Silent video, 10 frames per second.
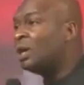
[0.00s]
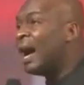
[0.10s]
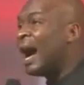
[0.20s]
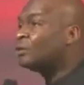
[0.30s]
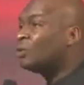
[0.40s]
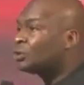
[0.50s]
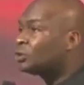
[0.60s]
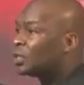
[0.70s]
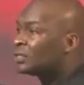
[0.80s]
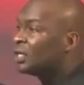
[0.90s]
and you are
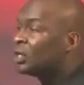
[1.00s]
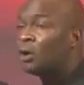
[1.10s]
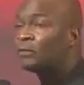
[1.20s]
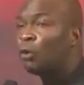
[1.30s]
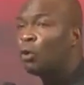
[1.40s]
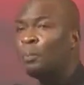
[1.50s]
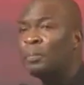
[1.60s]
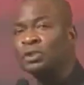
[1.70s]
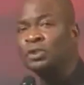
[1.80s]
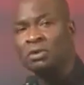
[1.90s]
trusting God for
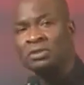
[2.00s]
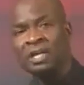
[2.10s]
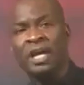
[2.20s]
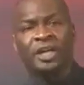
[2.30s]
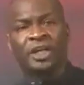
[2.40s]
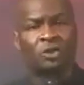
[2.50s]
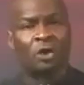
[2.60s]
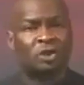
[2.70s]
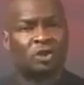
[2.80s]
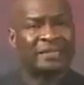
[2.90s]
open doors, it's
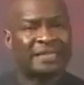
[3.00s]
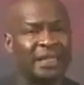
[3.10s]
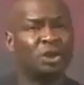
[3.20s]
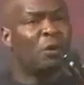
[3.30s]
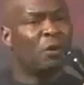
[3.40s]
not just the issue